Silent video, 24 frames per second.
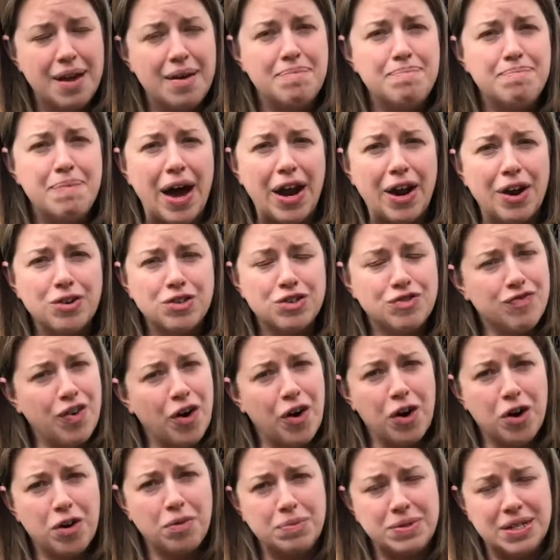Meadows
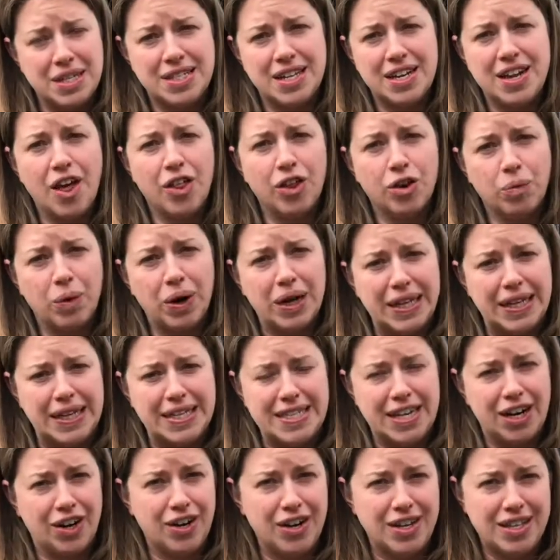Farms is another one in
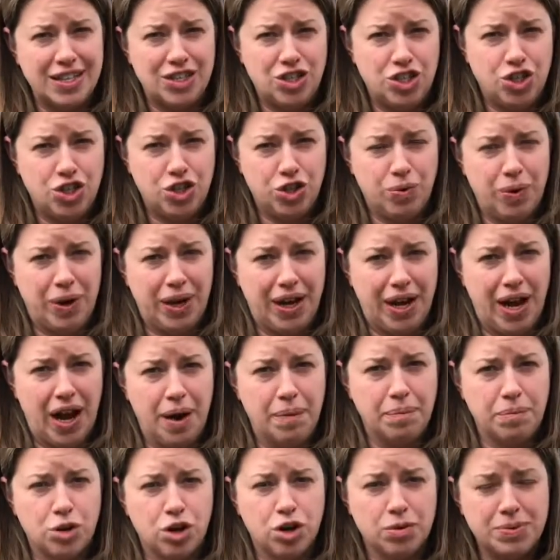this area that's doing
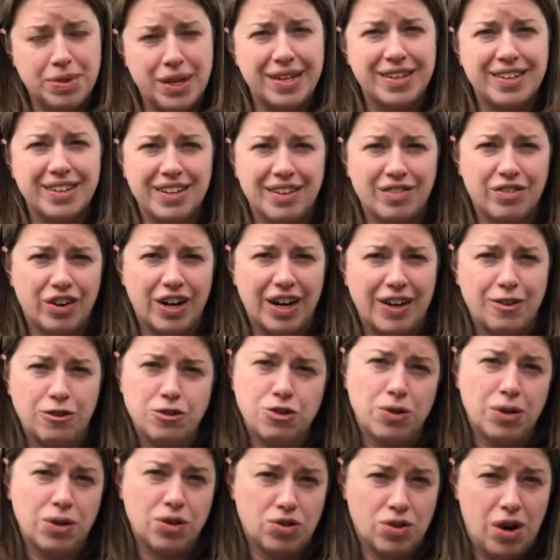curbside delivery, and they're
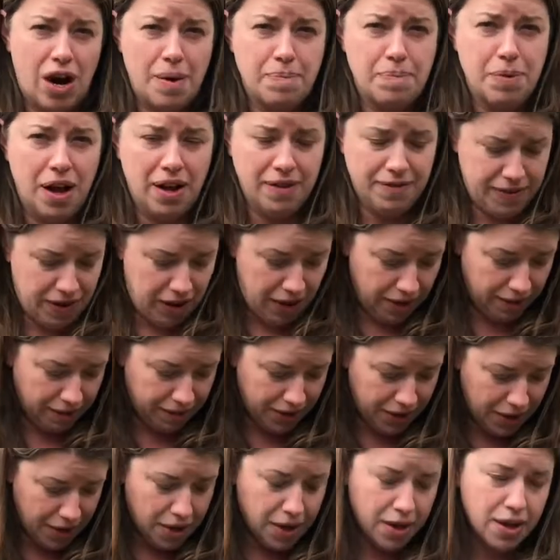doing drop-off
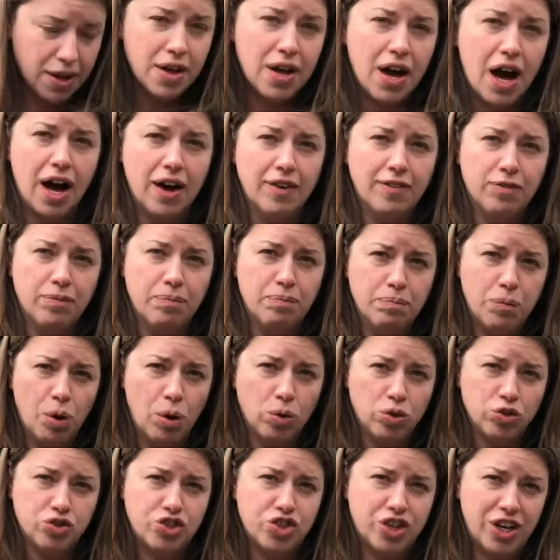of
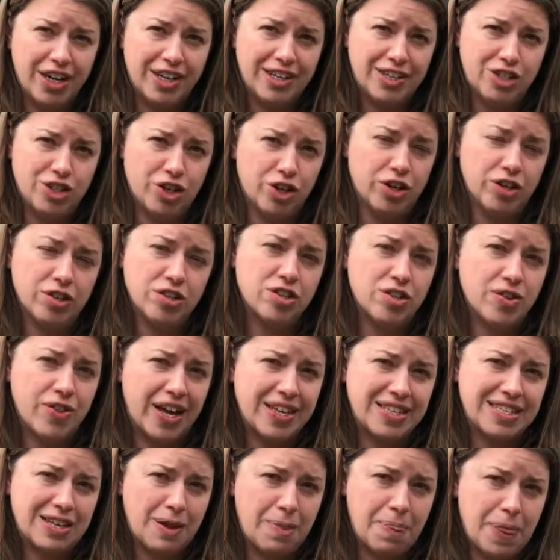mulch and dirt. So
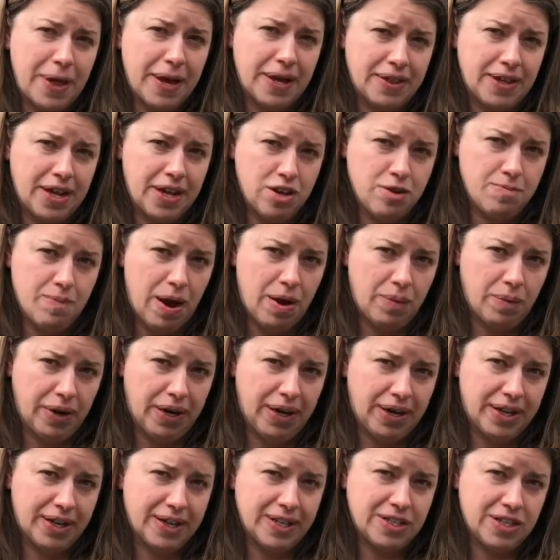that's something that you might want to
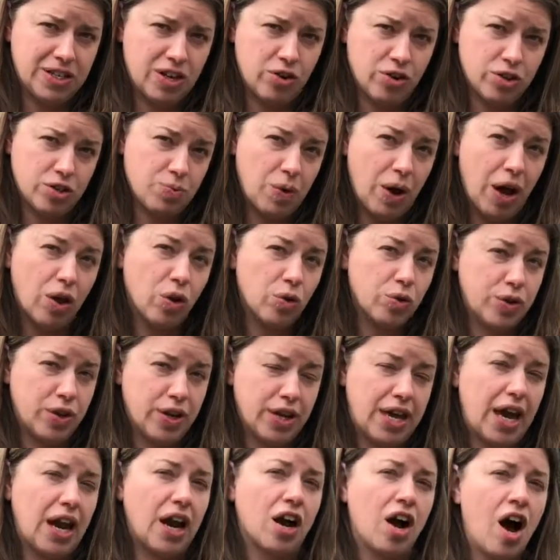consider as well. You can
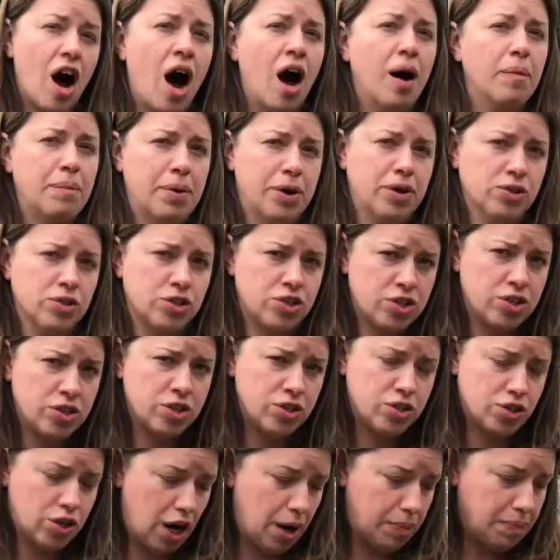get a compost
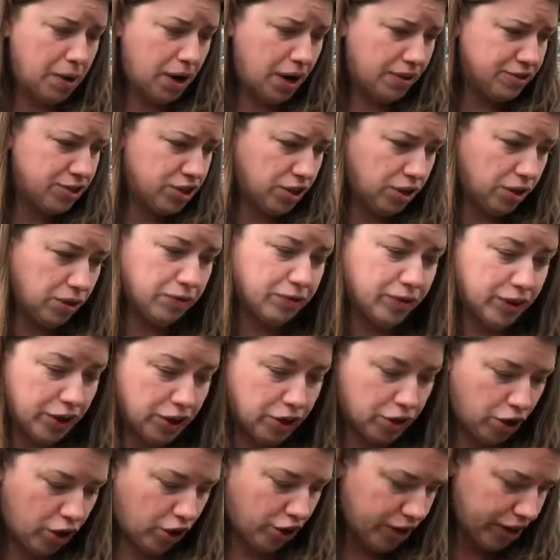drop-off too for your
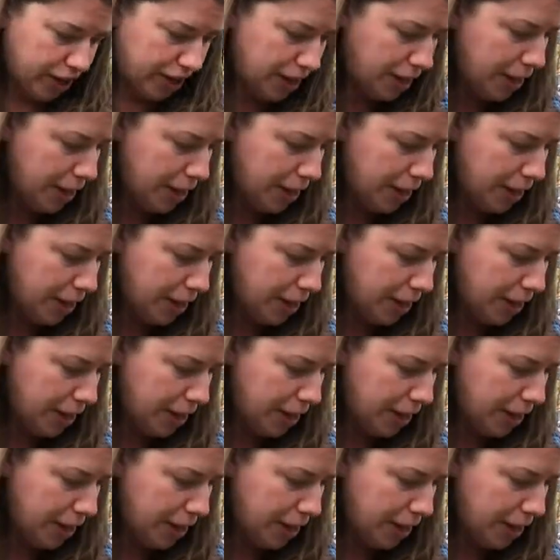garden.